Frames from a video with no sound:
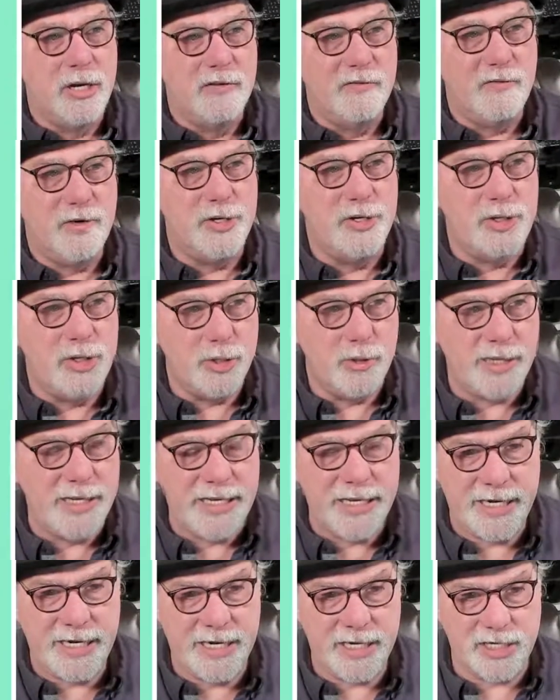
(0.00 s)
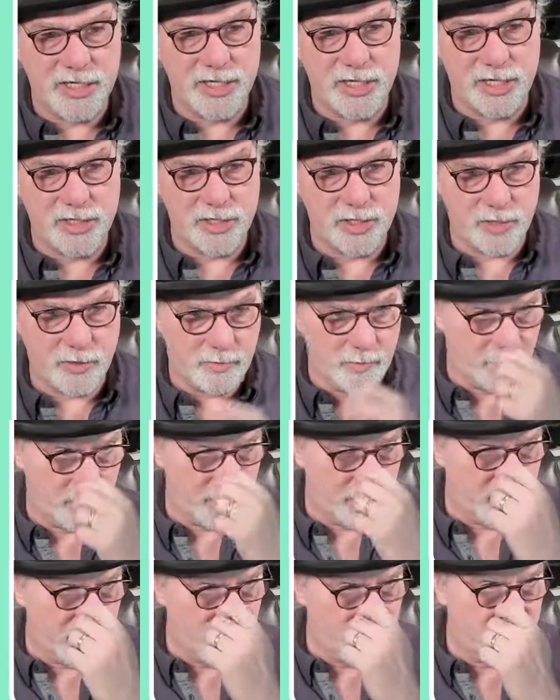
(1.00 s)
for doing an ancestor
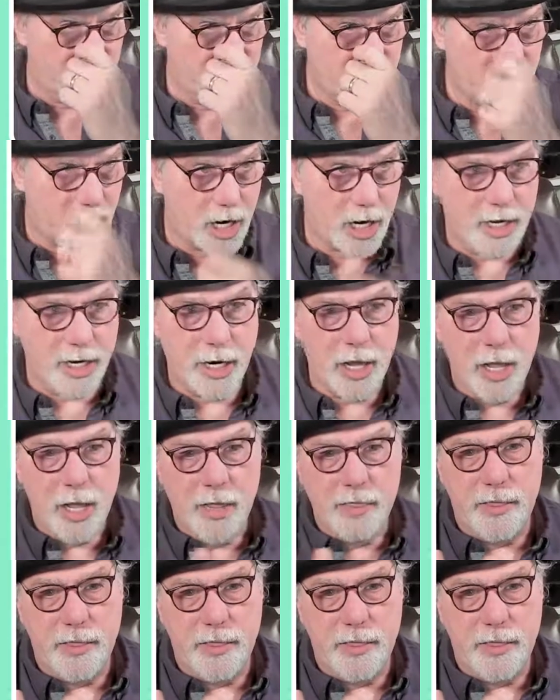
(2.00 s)
chart,